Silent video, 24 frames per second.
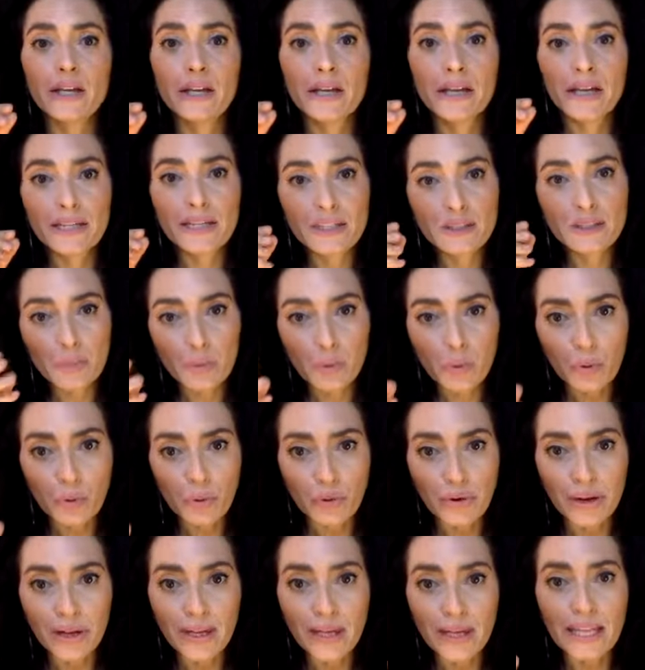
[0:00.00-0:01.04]

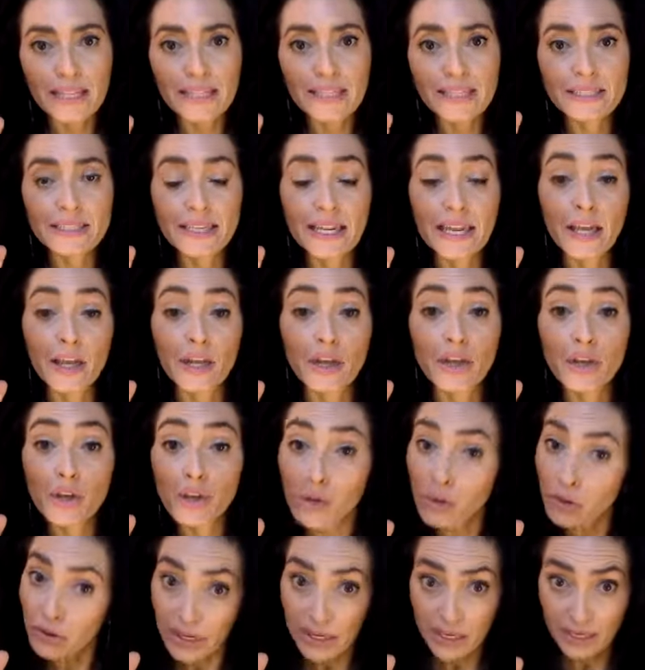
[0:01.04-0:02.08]
exploring and staying
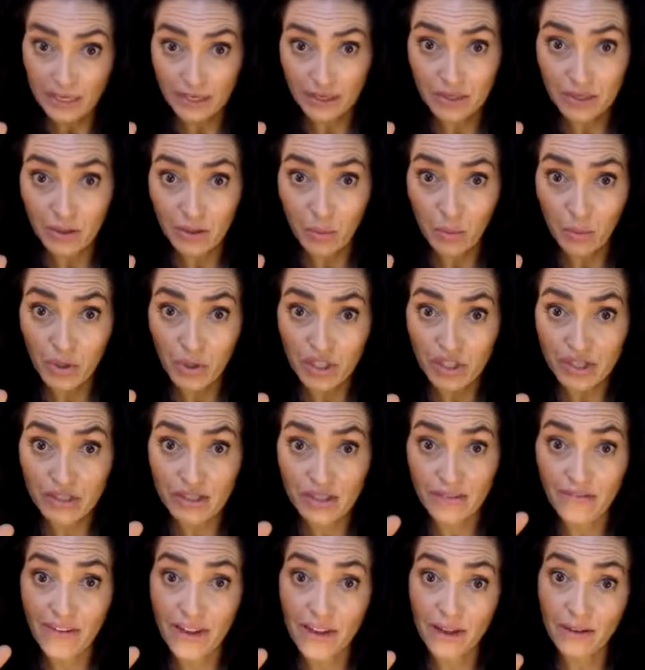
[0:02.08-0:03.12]
curious, which is
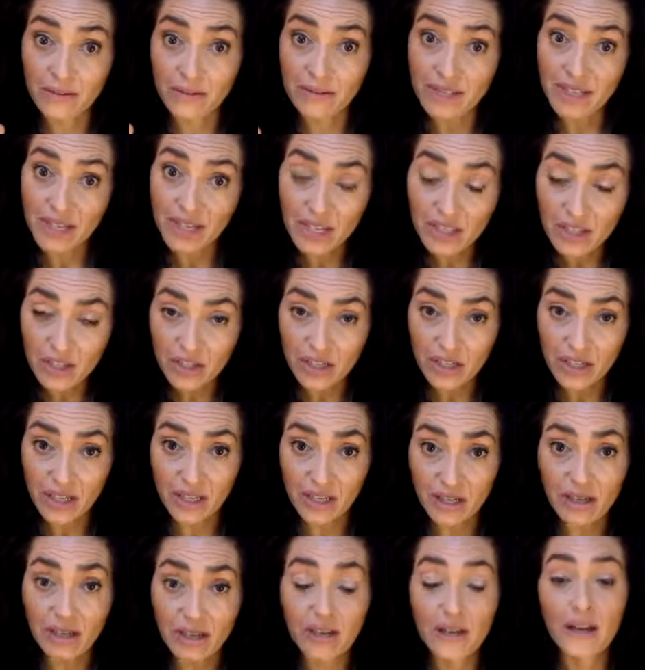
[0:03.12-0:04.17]
yep. the
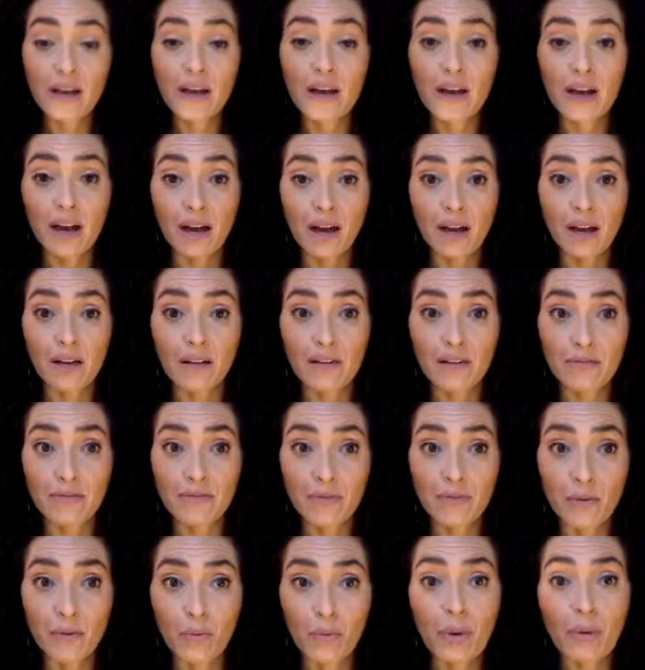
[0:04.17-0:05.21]
foundation
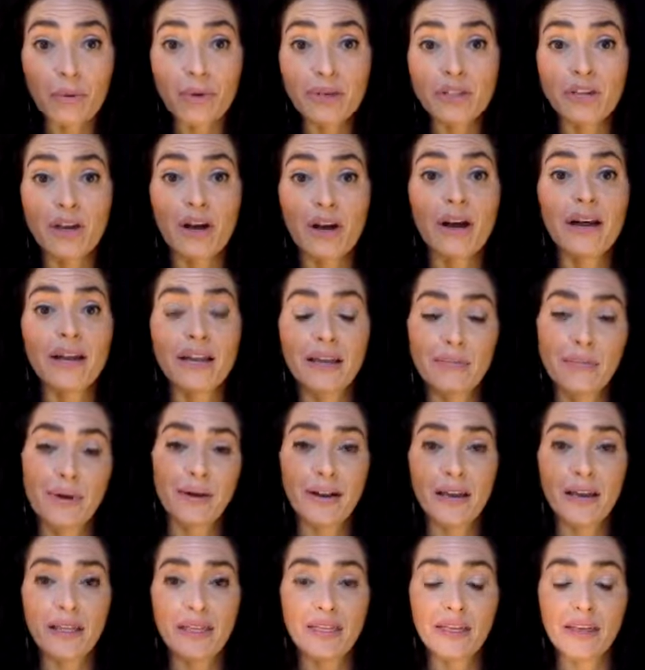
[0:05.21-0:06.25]
of what we're talking about,
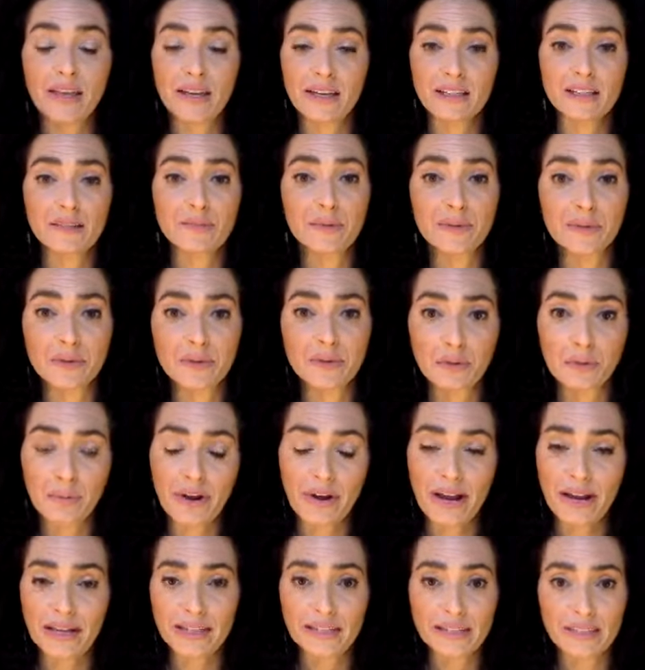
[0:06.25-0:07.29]
I think, in spiritual
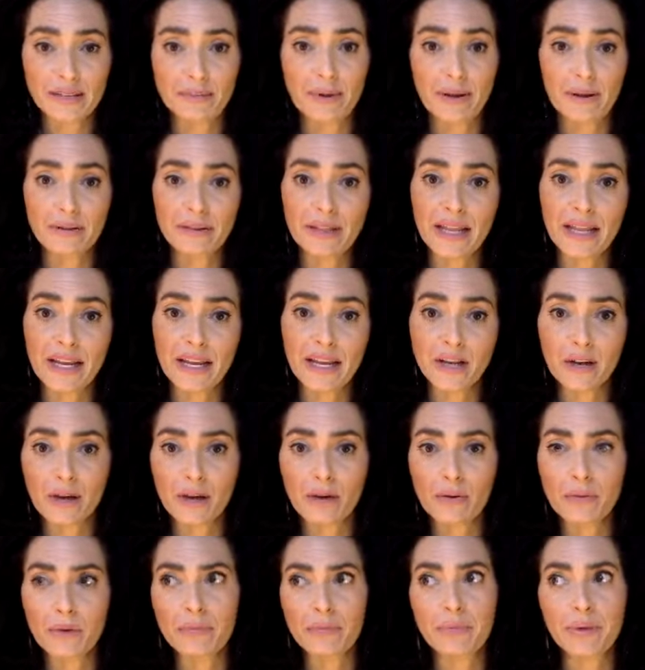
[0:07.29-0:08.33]
practice, about letting
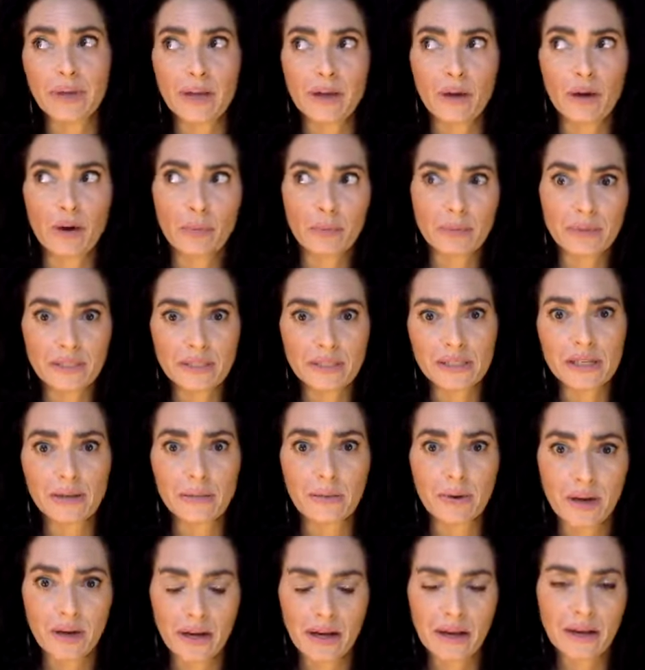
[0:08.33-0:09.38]
go and being open to see
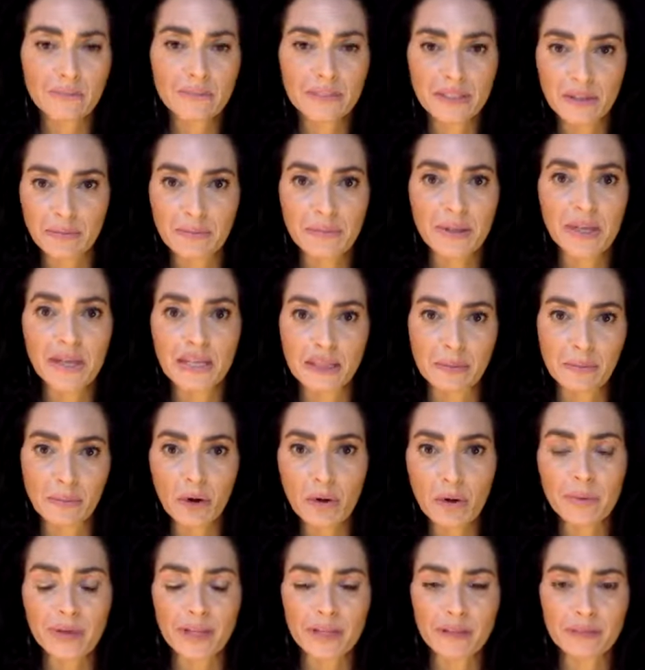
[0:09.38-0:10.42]
what comes and being in the
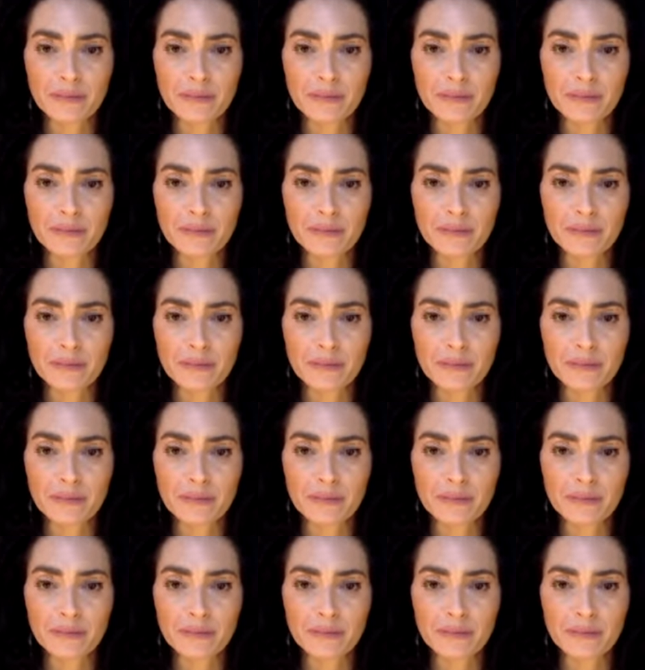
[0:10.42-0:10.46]
moment.